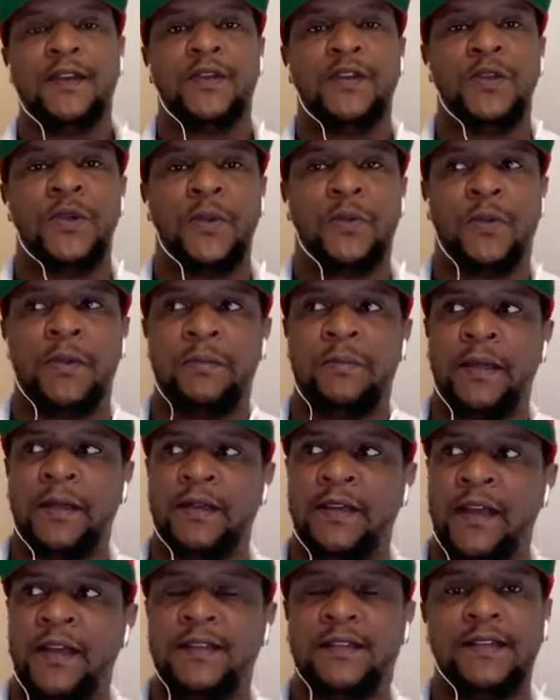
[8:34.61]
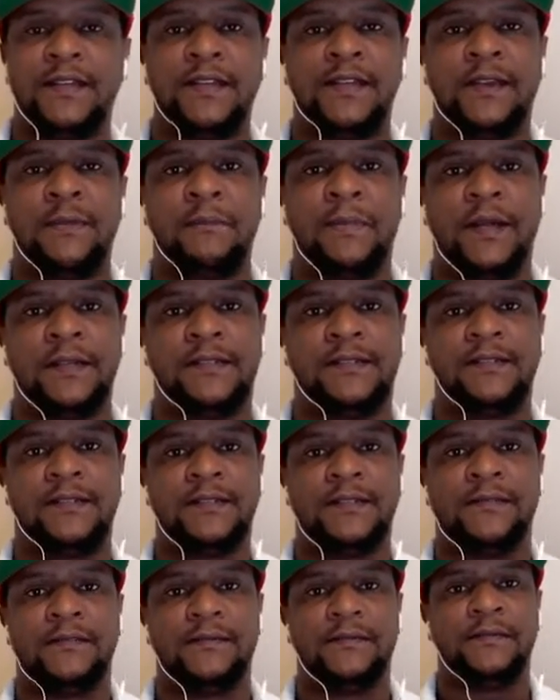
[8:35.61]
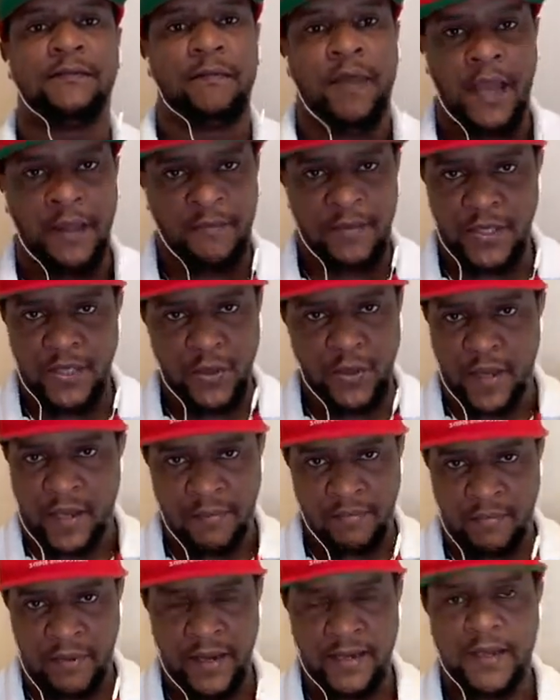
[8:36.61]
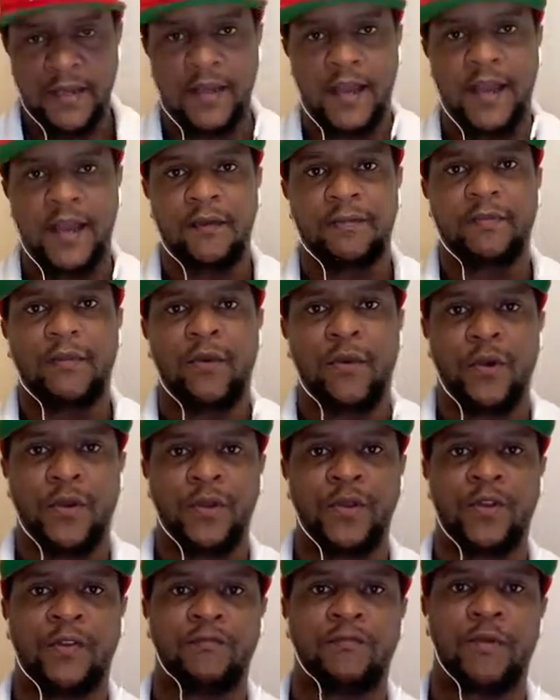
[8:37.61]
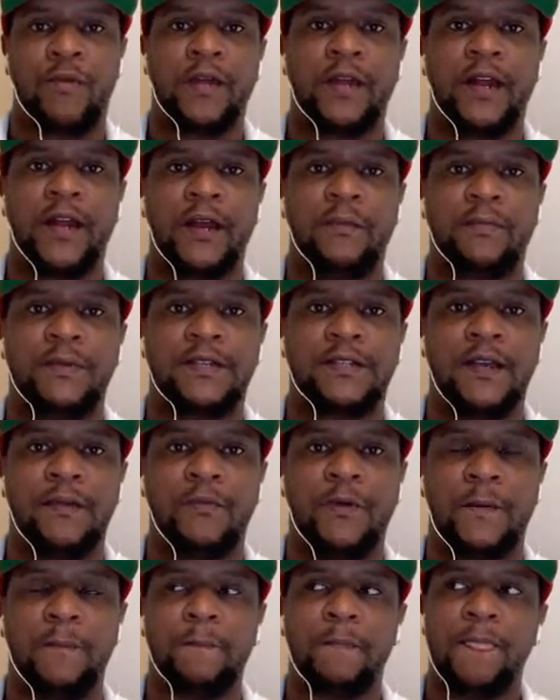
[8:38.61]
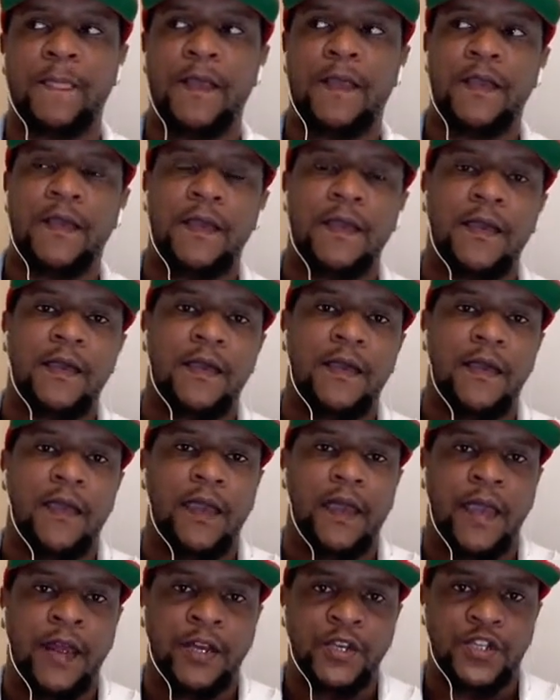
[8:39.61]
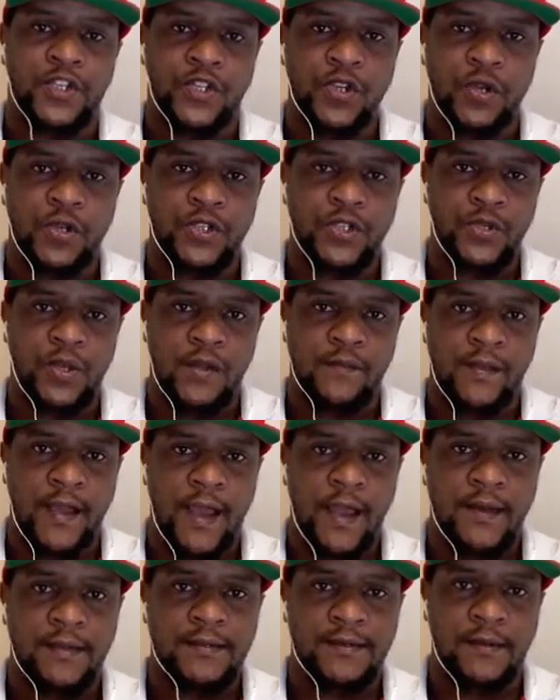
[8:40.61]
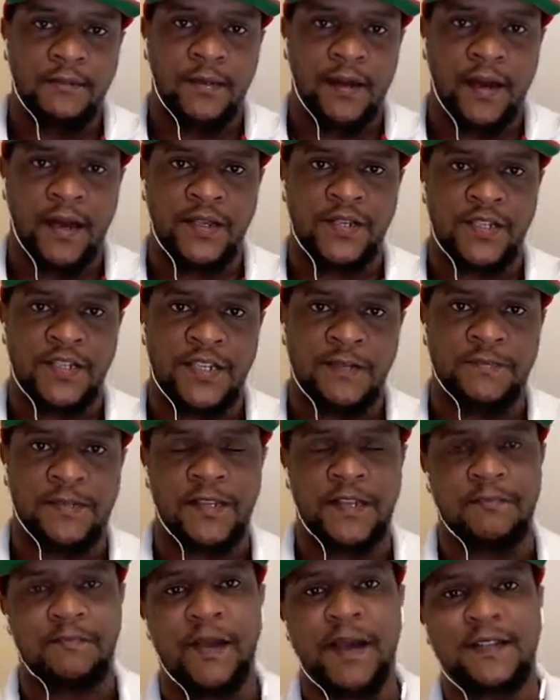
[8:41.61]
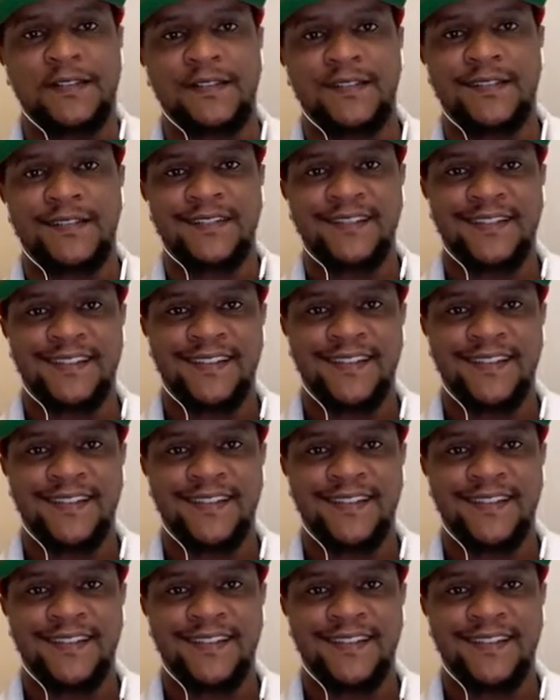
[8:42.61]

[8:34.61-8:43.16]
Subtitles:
You could be dating, but maybe you are breaking up or you have broken up with someone. In short, you have had some relationships in the past.